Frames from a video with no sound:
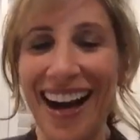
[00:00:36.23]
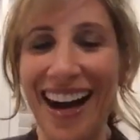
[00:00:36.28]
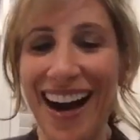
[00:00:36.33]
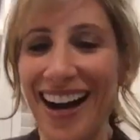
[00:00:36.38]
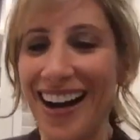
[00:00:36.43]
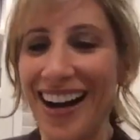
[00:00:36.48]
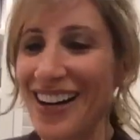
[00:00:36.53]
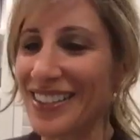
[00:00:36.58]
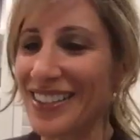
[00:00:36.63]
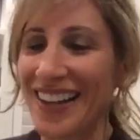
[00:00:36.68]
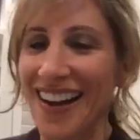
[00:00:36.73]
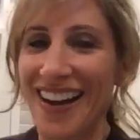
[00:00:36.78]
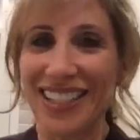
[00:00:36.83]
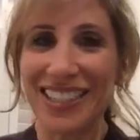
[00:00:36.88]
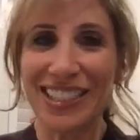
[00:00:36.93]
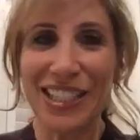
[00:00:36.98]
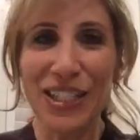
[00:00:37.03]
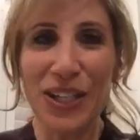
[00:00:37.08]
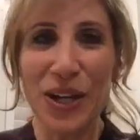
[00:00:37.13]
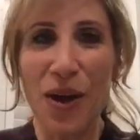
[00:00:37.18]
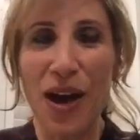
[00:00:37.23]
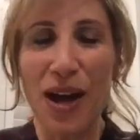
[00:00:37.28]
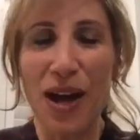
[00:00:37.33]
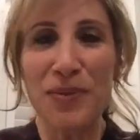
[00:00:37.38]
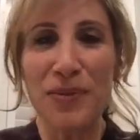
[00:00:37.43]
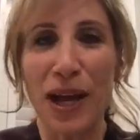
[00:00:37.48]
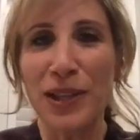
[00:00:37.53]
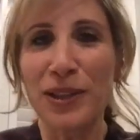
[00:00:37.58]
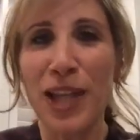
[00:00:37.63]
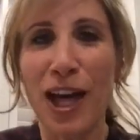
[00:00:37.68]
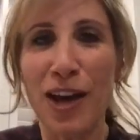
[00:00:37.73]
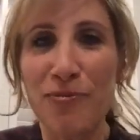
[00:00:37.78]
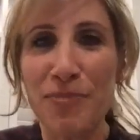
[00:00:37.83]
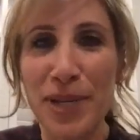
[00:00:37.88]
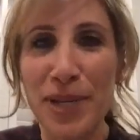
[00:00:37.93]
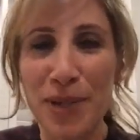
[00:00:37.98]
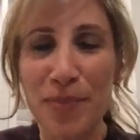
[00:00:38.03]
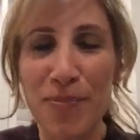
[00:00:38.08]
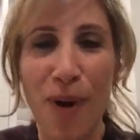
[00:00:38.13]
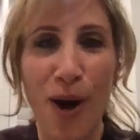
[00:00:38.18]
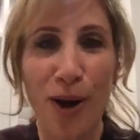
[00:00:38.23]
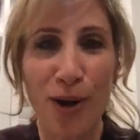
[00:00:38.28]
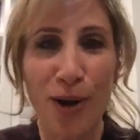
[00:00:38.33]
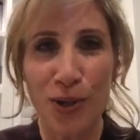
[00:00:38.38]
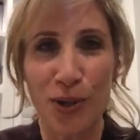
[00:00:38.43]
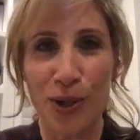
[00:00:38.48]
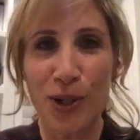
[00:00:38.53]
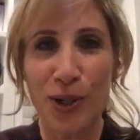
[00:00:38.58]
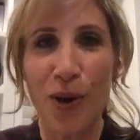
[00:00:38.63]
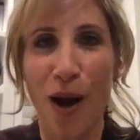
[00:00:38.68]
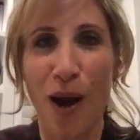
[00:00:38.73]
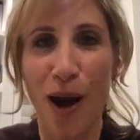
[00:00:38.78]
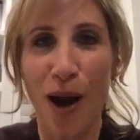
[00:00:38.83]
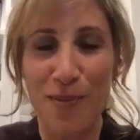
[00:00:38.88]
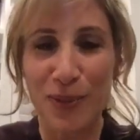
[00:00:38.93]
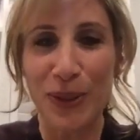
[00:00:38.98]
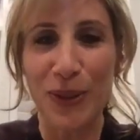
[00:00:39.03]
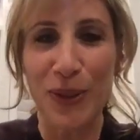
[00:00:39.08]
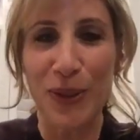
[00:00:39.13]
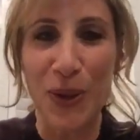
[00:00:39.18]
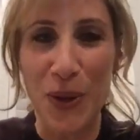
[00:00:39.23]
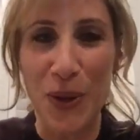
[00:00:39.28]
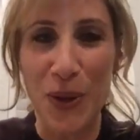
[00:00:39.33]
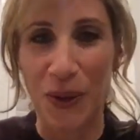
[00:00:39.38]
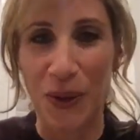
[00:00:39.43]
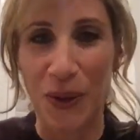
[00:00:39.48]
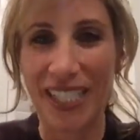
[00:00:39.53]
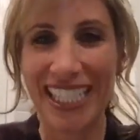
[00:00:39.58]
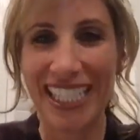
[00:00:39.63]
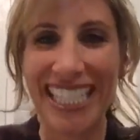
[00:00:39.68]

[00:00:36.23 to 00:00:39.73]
Oh, gosh. I love being a partner in crime with you.